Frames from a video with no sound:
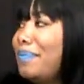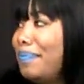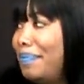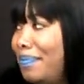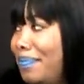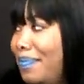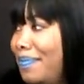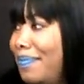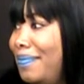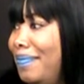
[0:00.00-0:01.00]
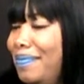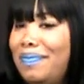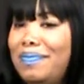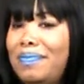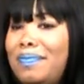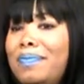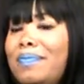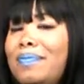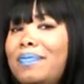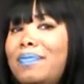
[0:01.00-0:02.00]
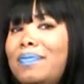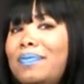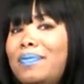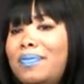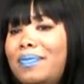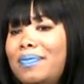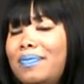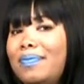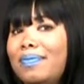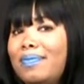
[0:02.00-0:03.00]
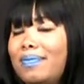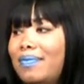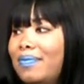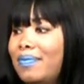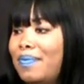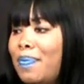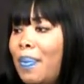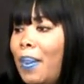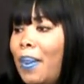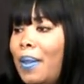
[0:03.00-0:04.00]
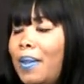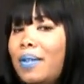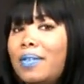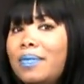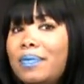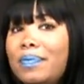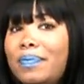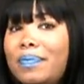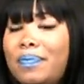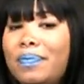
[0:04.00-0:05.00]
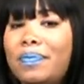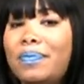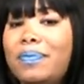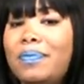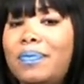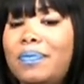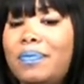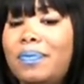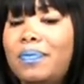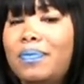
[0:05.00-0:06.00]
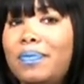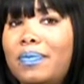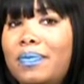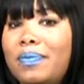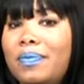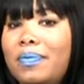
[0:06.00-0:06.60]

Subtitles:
No words are spoken by the person on screen.